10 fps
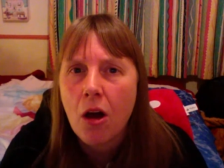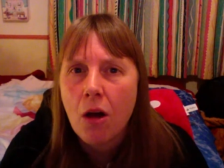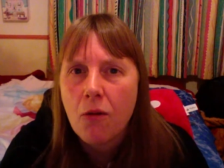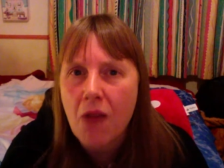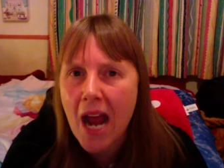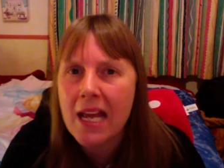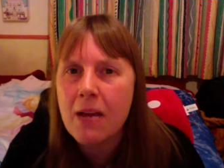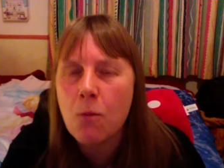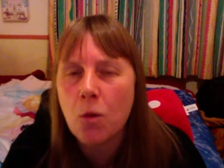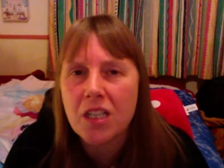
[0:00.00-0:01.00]
reality
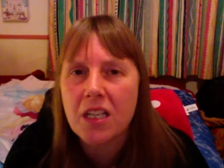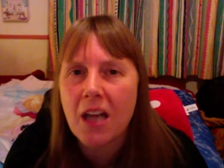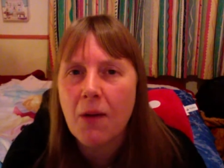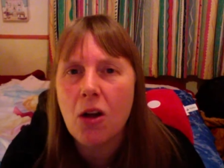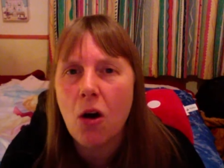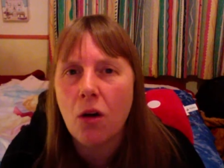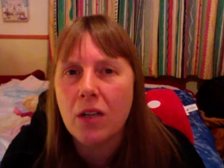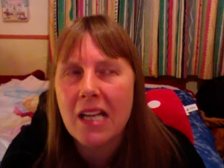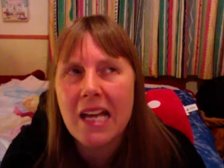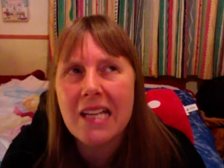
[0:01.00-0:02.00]
and what's going on.
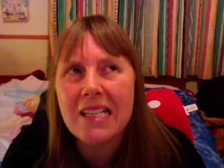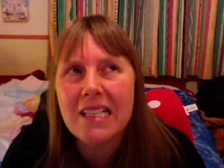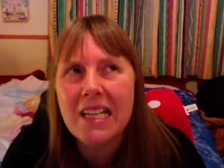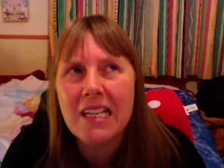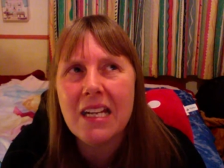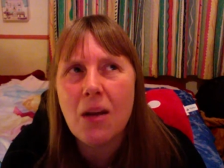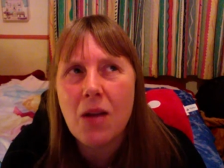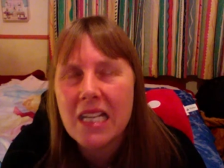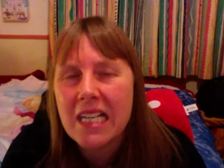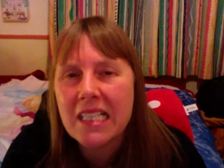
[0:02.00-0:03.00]
It you know,
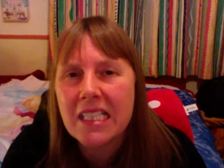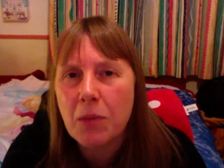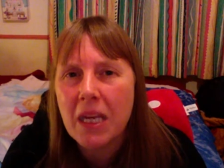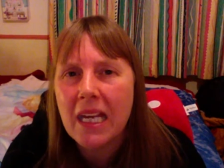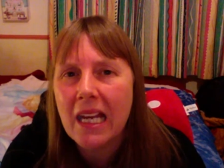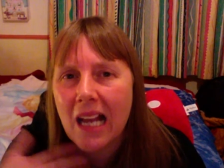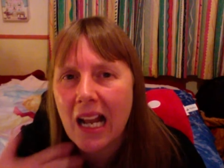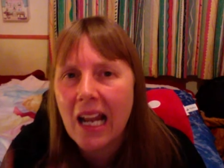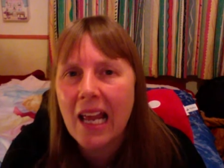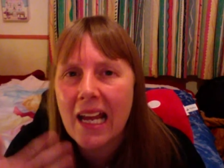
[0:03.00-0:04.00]
it needs to be
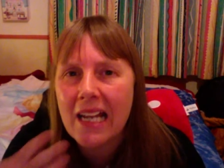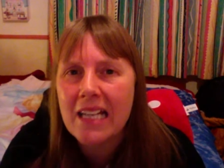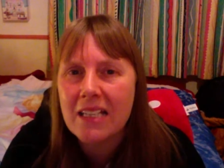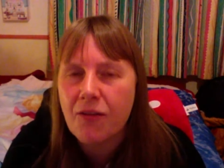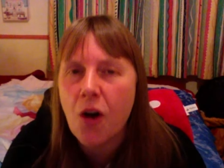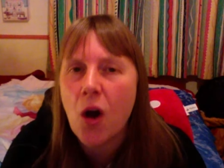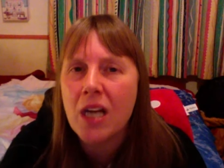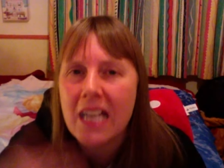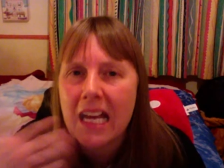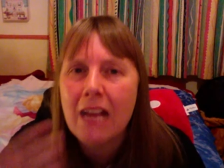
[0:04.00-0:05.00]
clearly
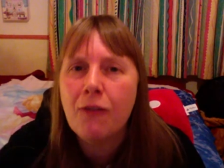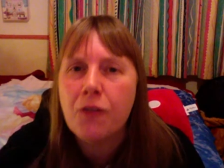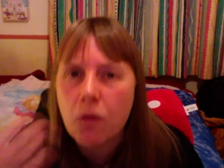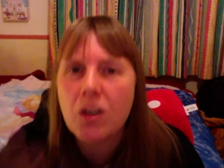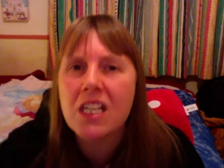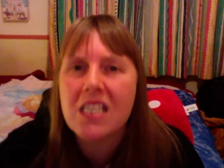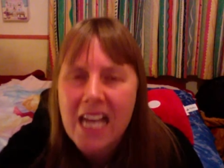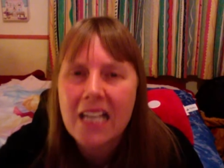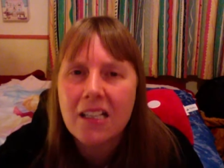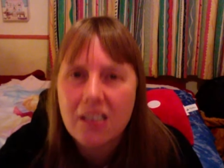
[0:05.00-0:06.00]
defined if you're on a
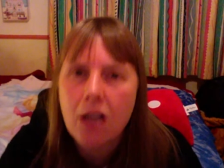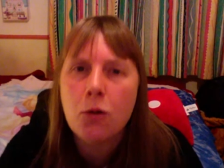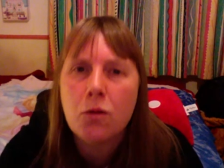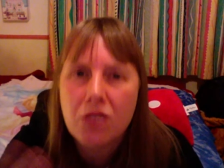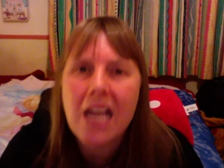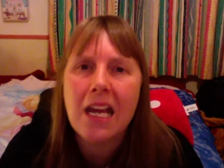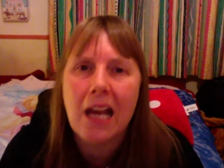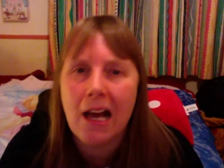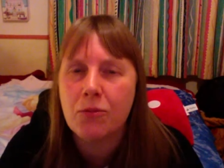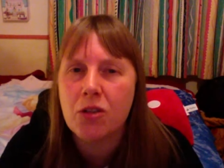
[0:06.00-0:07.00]
dating site or dating
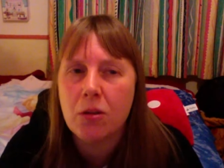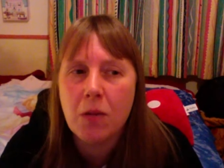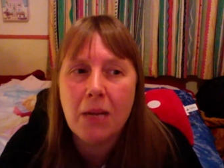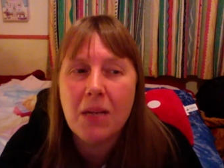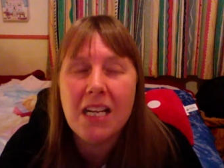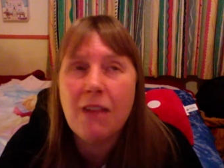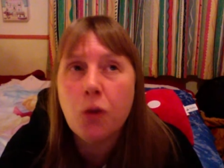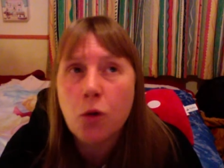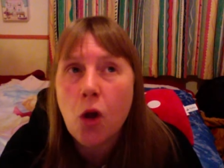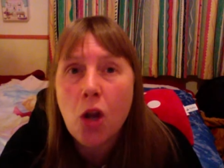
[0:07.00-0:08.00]
app. Do you know what I mean? I mean, if
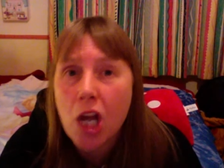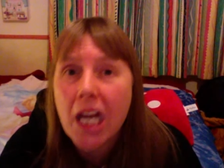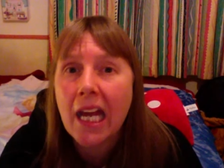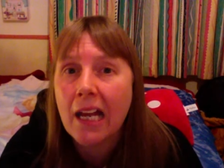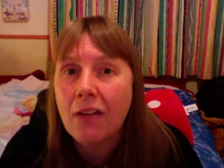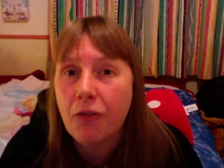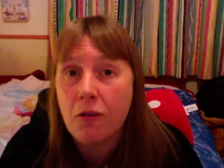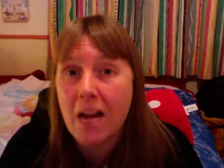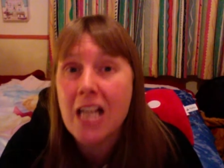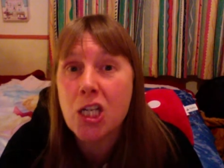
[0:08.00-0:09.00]
you're not looking for a
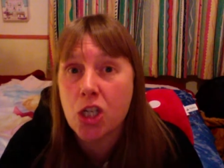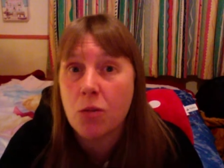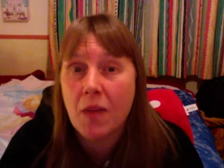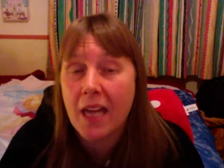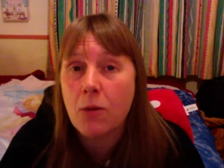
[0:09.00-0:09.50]
relationship with anyone